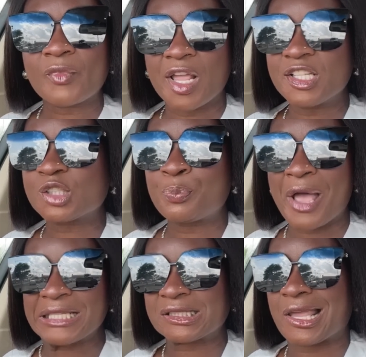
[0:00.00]
It's
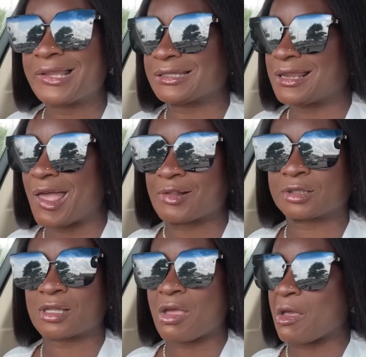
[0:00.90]
spicy. I like
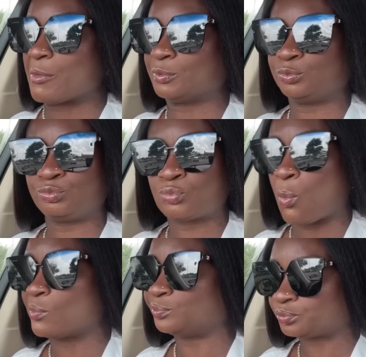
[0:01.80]
that.
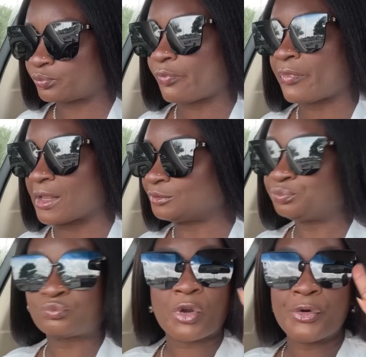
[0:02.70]
Mmm.
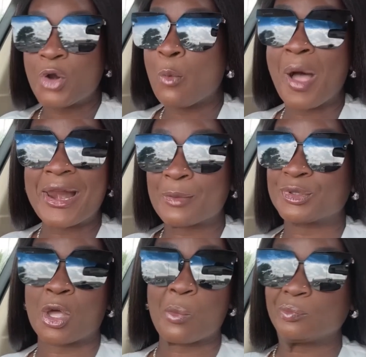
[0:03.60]
No pineapple
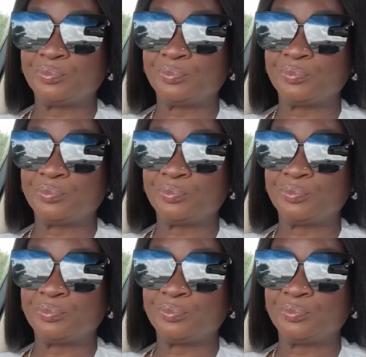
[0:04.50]
though.